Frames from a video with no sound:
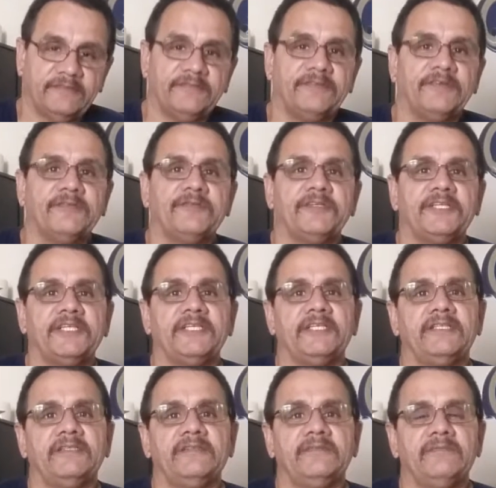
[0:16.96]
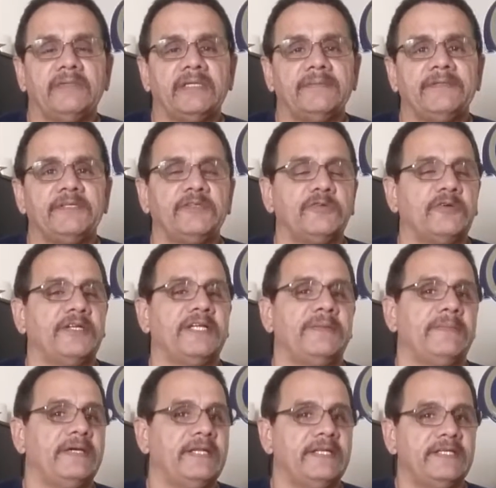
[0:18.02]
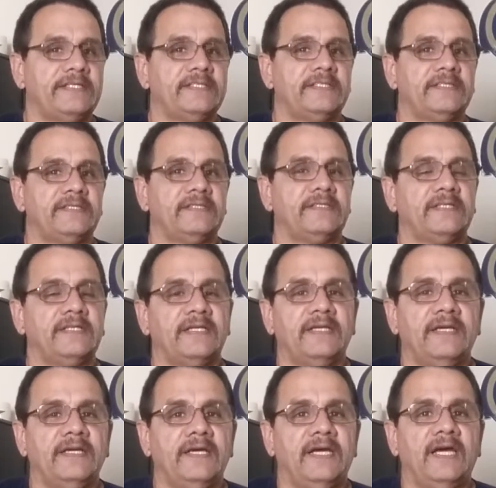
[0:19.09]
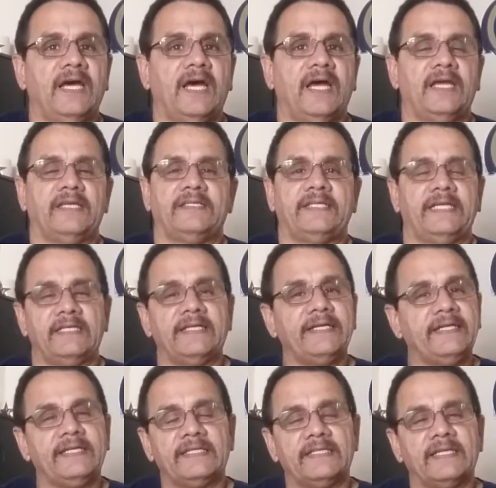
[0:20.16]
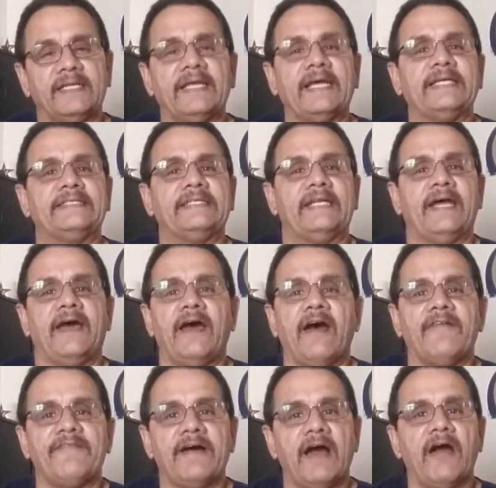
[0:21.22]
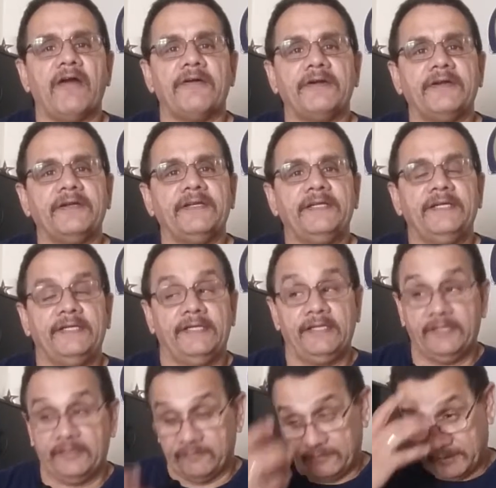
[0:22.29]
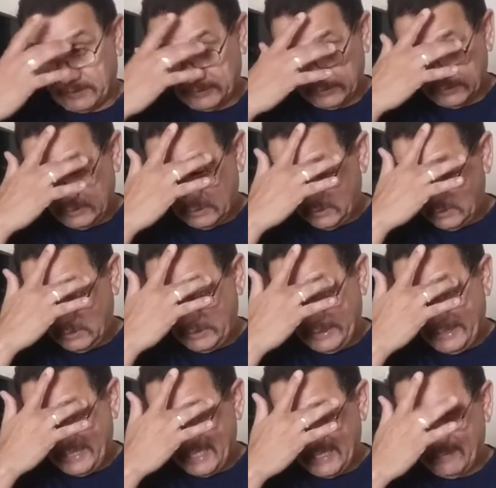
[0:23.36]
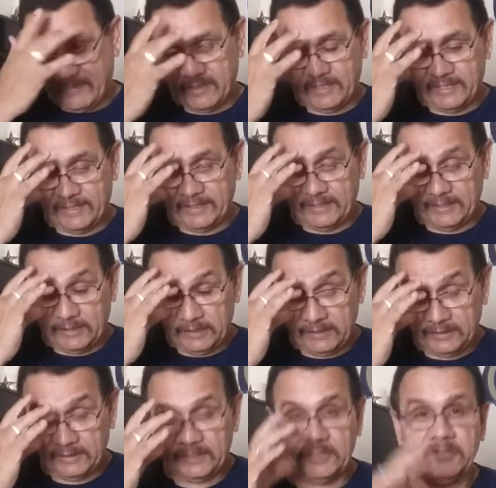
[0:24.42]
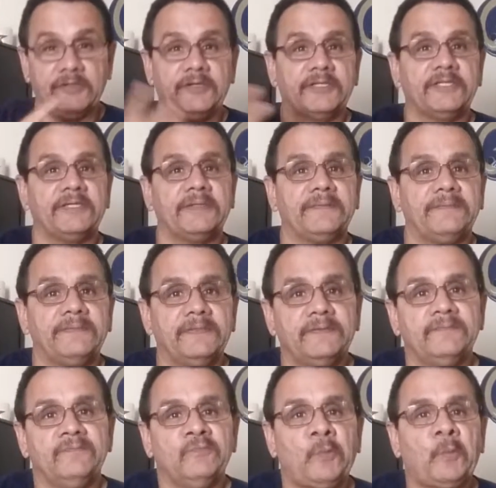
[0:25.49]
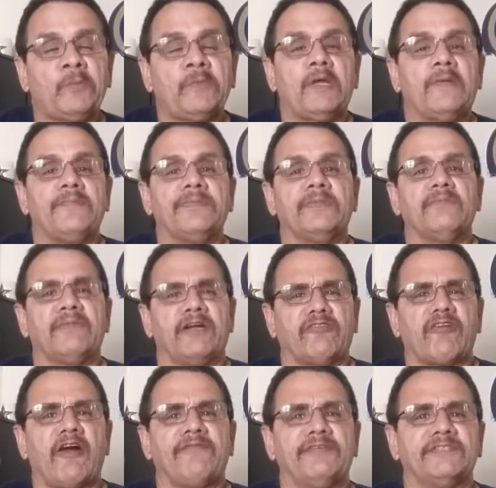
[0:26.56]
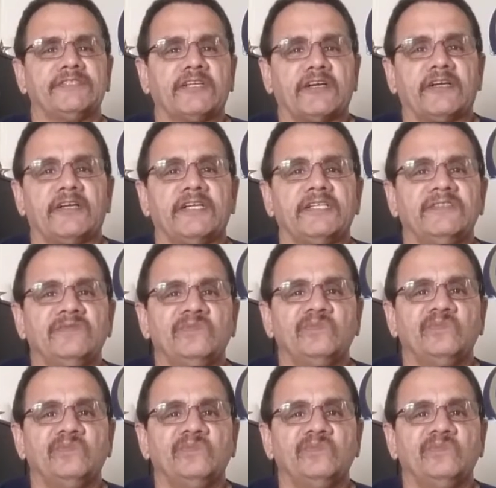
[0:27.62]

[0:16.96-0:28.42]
15, maybe 20 minutes. I'd say less than a half hour. Well, he came by, he hooked up my graphics card.